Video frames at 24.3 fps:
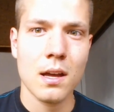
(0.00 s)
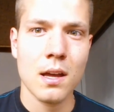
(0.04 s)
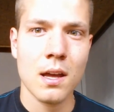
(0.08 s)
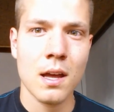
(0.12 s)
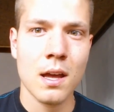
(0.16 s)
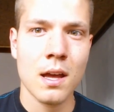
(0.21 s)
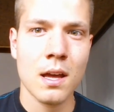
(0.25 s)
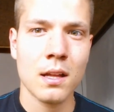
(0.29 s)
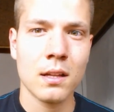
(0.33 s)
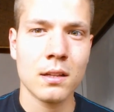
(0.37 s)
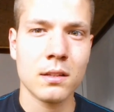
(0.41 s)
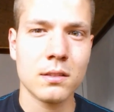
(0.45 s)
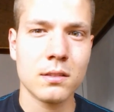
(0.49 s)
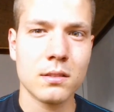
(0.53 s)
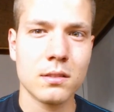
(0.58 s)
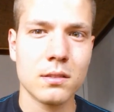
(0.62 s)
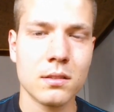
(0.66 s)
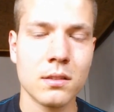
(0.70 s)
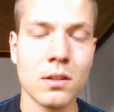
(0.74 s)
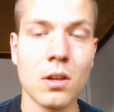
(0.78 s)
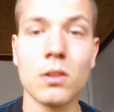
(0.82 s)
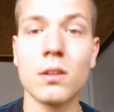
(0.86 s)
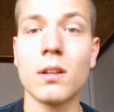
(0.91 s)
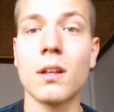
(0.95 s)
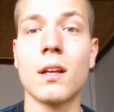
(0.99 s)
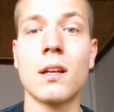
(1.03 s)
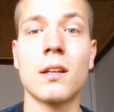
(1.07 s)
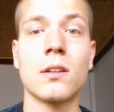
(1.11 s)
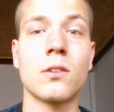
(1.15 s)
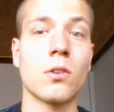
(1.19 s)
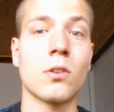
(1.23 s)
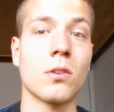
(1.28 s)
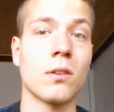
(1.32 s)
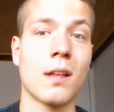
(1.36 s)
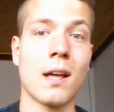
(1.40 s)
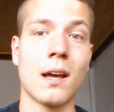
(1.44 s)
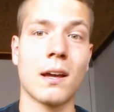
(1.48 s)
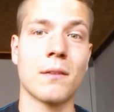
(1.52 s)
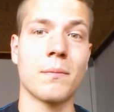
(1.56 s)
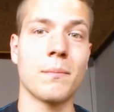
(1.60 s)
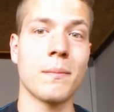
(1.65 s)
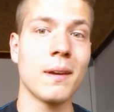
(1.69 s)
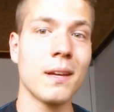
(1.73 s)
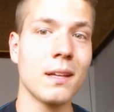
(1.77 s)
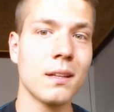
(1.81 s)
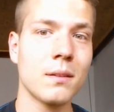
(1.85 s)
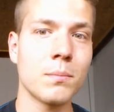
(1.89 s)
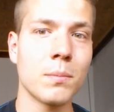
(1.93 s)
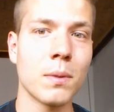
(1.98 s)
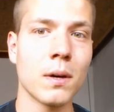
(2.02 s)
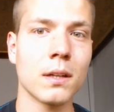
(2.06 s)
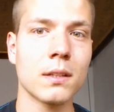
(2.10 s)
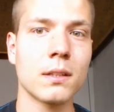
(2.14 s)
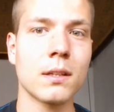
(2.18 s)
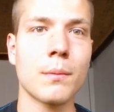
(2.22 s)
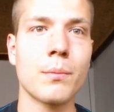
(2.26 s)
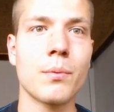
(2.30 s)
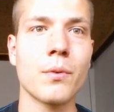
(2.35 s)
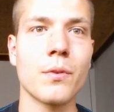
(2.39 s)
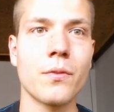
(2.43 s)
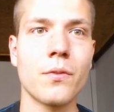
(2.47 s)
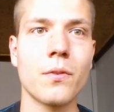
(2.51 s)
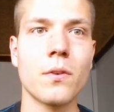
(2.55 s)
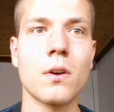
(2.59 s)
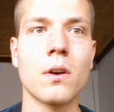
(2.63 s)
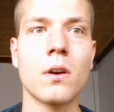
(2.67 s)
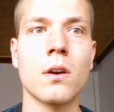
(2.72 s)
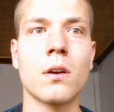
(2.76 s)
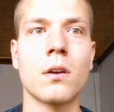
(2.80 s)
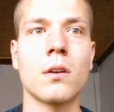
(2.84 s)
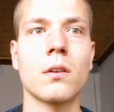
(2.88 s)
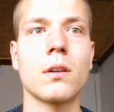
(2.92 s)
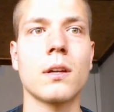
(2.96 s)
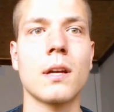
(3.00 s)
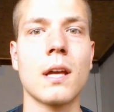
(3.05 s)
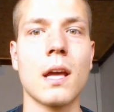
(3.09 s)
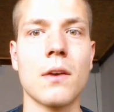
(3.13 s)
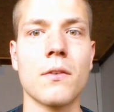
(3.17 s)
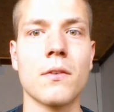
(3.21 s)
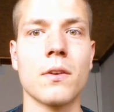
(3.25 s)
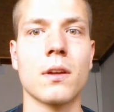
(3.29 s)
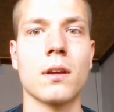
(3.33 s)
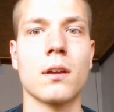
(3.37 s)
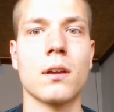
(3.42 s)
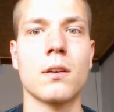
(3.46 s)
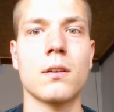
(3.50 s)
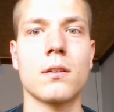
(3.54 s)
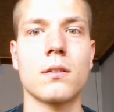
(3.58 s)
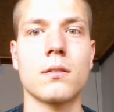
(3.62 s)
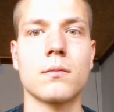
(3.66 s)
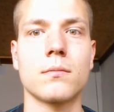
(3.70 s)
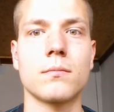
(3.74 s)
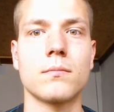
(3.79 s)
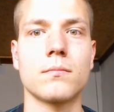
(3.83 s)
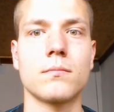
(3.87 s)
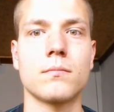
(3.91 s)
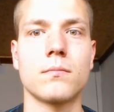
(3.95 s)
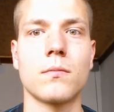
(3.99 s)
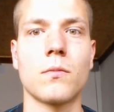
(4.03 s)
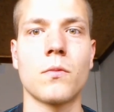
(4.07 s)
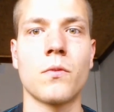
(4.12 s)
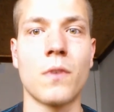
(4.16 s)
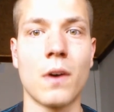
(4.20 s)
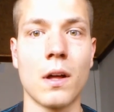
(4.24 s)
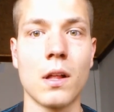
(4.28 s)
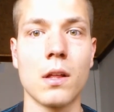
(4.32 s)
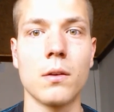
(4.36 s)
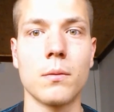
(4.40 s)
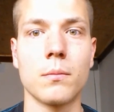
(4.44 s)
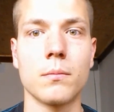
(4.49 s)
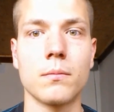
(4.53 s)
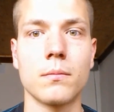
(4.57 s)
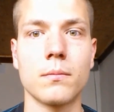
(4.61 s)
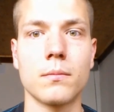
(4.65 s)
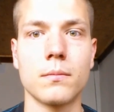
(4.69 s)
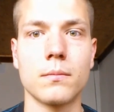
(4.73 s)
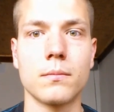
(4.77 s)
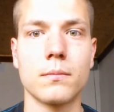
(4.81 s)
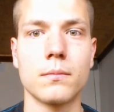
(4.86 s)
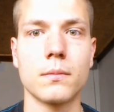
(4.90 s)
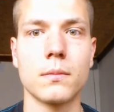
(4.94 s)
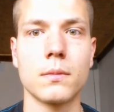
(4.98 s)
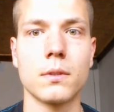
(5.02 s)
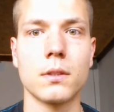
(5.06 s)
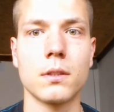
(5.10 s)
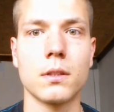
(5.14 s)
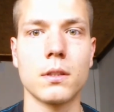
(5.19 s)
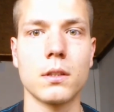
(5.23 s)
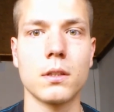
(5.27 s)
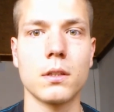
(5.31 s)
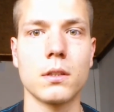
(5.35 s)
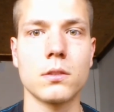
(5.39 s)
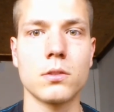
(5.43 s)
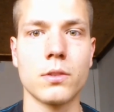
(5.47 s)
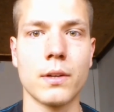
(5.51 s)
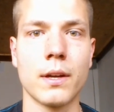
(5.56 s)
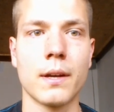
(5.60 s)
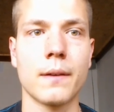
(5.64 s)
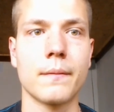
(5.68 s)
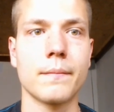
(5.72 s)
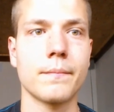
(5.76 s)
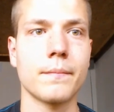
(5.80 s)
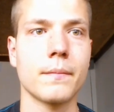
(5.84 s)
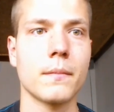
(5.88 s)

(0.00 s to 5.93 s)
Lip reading: And not that I don't like meat, but I prefer having volume. So yeah.